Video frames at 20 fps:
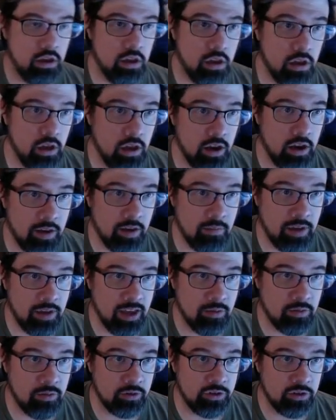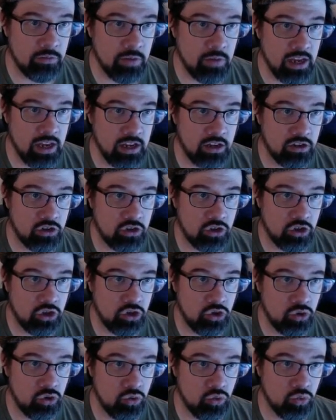and I'm able to make
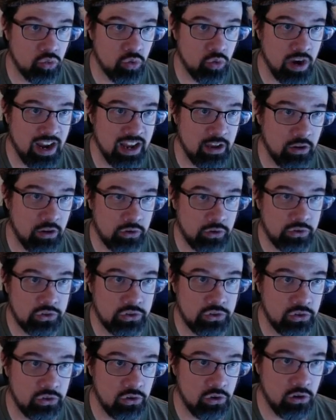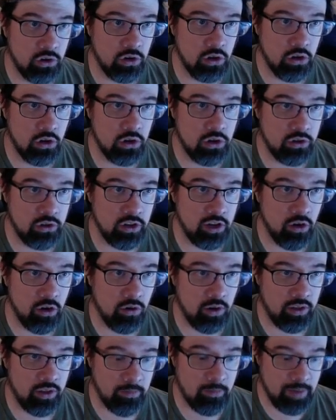2 rails that go on
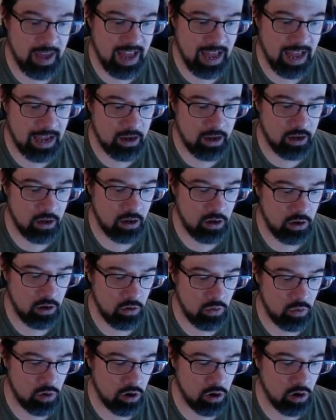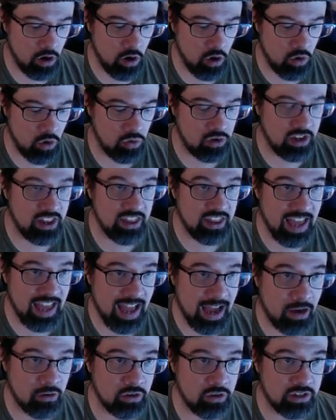the back where only the
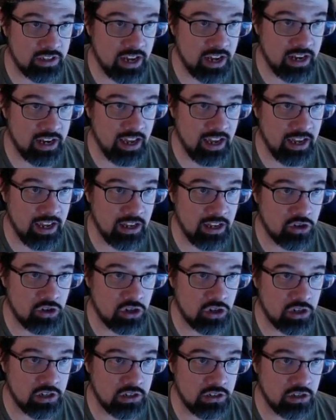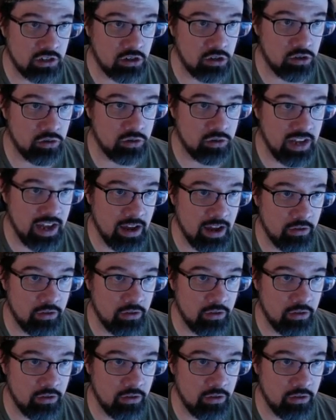outside edge is glued down.